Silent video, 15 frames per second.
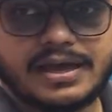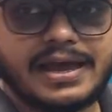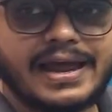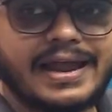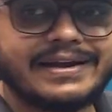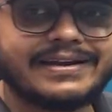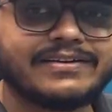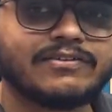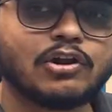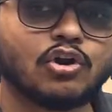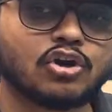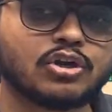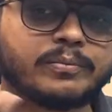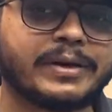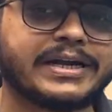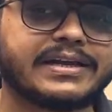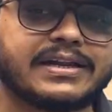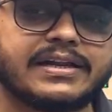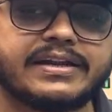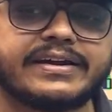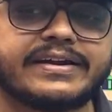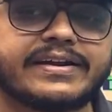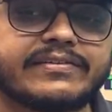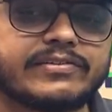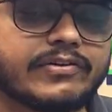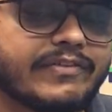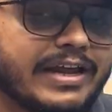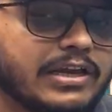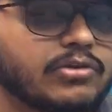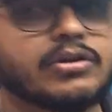and it will automatically retrieve the
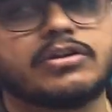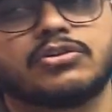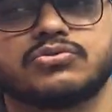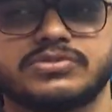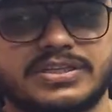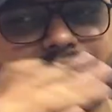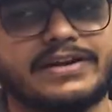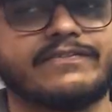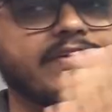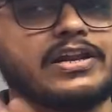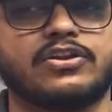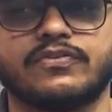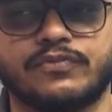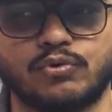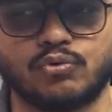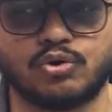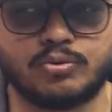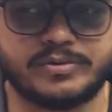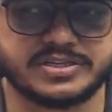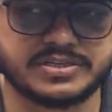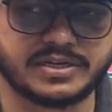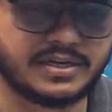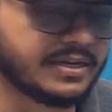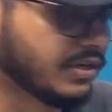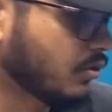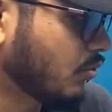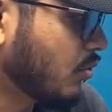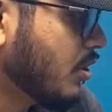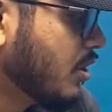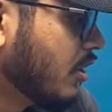value, and using that value, if you want to basically
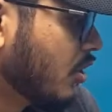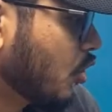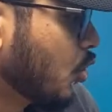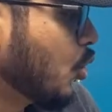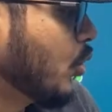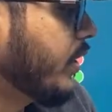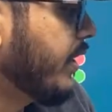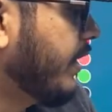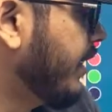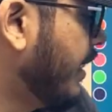now go ahead